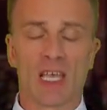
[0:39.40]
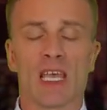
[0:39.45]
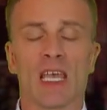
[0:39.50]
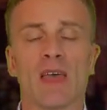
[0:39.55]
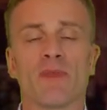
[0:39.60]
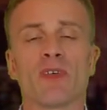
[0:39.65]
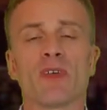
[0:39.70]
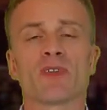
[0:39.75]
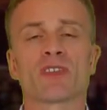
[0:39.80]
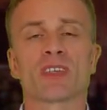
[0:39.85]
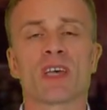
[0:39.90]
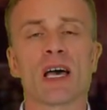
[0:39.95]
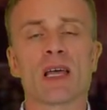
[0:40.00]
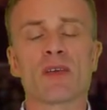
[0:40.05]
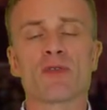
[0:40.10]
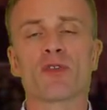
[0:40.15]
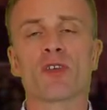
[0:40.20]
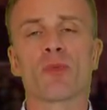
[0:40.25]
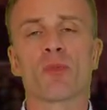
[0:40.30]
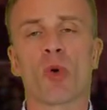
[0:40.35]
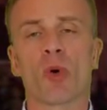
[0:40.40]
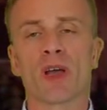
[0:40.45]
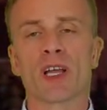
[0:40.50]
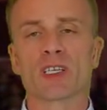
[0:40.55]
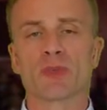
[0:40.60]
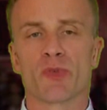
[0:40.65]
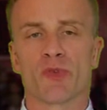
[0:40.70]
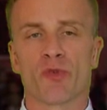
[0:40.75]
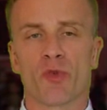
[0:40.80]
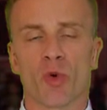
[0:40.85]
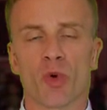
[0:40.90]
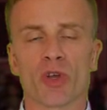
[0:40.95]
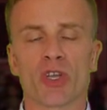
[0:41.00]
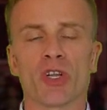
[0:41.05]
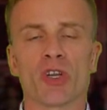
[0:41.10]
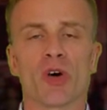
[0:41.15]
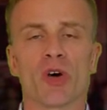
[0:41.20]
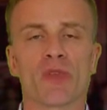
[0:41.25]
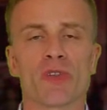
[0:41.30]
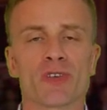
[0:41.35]
If you signed for a mortgage before,
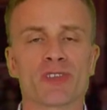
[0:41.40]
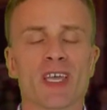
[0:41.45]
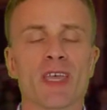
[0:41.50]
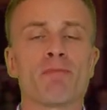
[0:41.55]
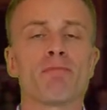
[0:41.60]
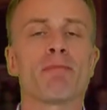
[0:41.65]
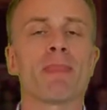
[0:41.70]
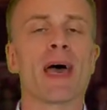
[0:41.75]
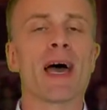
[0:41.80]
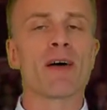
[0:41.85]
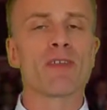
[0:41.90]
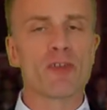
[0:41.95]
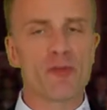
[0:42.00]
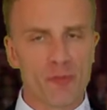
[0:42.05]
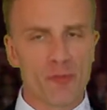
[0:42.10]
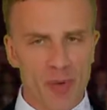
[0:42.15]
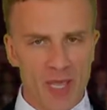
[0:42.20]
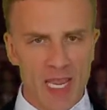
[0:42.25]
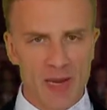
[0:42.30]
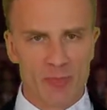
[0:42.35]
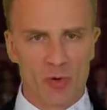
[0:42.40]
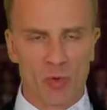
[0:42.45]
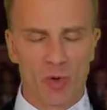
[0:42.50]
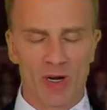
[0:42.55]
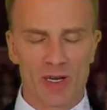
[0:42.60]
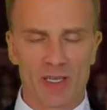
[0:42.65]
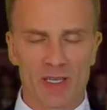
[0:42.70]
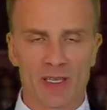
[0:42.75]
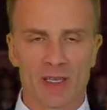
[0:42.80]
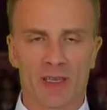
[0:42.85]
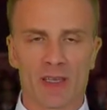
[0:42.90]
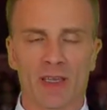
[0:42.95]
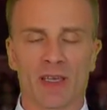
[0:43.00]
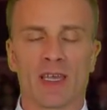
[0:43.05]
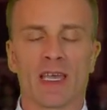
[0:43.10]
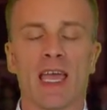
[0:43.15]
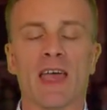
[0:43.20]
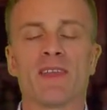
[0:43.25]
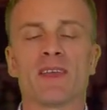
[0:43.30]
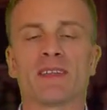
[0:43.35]
you know there's an amount of paperwork,
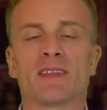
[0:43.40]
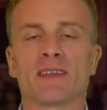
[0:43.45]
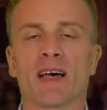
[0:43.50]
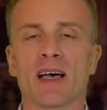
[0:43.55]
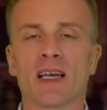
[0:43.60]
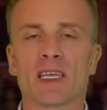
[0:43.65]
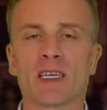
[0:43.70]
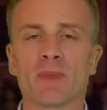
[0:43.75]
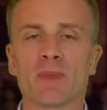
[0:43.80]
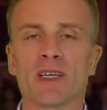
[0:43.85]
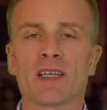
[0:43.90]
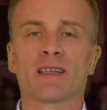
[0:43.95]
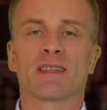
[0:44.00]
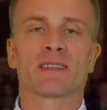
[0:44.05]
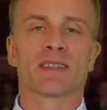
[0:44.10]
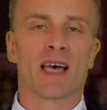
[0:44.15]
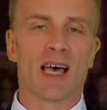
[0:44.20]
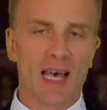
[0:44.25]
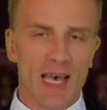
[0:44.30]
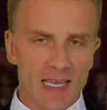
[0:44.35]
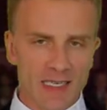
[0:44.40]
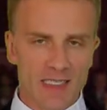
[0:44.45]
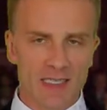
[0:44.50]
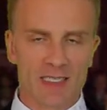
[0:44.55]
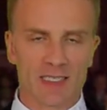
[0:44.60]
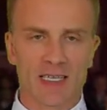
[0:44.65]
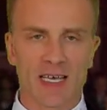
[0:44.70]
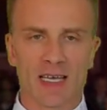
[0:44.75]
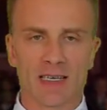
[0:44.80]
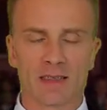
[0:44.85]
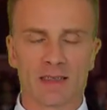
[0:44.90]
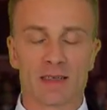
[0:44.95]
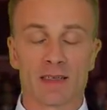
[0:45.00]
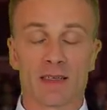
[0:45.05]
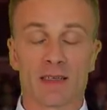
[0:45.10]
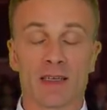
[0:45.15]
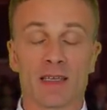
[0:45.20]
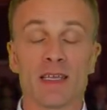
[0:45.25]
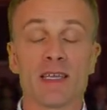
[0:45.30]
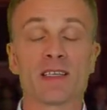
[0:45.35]
and the document tied to the debt
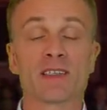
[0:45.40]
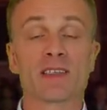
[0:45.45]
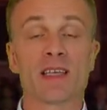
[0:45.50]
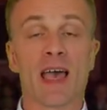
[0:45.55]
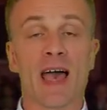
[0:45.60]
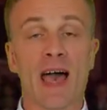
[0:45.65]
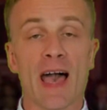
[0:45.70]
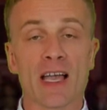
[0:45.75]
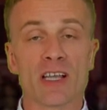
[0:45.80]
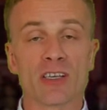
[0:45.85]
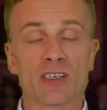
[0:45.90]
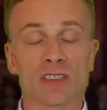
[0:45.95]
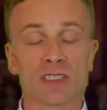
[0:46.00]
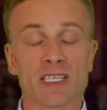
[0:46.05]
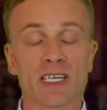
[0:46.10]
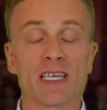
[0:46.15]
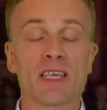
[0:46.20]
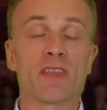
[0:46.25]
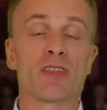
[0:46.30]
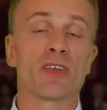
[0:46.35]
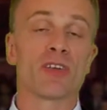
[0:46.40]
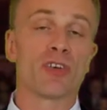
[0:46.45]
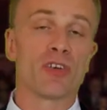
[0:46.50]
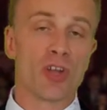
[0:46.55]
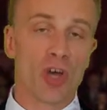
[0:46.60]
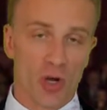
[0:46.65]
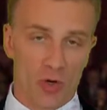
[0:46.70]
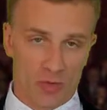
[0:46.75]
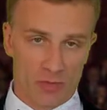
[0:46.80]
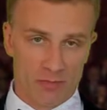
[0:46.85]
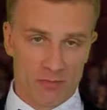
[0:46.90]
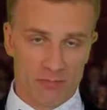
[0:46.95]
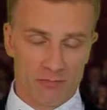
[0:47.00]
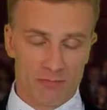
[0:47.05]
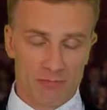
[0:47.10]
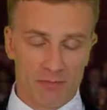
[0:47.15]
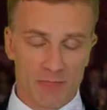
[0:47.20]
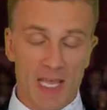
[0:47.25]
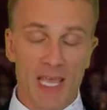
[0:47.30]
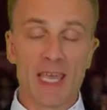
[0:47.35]
is actually the note,
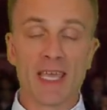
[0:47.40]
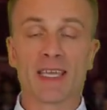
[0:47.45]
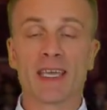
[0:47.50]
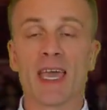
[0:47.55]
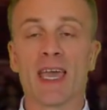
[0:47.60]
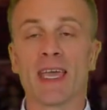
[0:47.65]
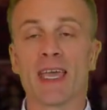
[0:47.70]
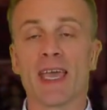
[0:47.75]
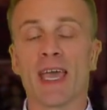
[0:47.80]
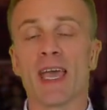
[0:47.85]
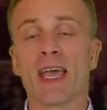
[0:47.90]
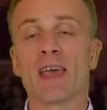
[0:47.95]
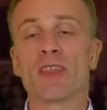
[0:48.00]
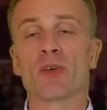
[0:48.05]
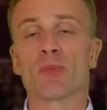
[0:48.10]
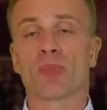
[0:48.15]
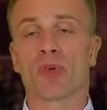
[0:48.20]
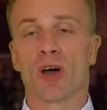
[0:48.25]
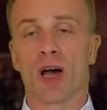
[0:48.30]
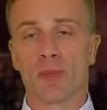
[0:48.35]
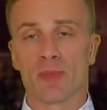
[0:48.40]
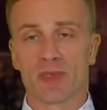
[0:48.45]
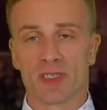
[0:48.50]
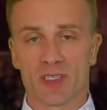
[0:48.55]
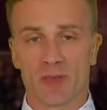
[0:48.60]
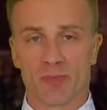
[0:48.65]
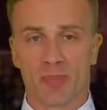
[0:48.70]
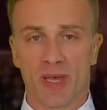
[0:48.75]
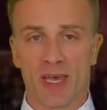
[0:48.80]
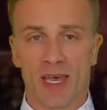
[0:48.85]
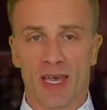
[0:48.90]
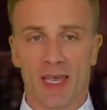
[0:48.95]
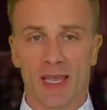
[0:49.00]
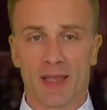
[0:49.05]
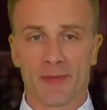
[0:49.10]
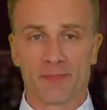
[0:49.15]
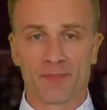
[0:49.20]
aka the promise to pay.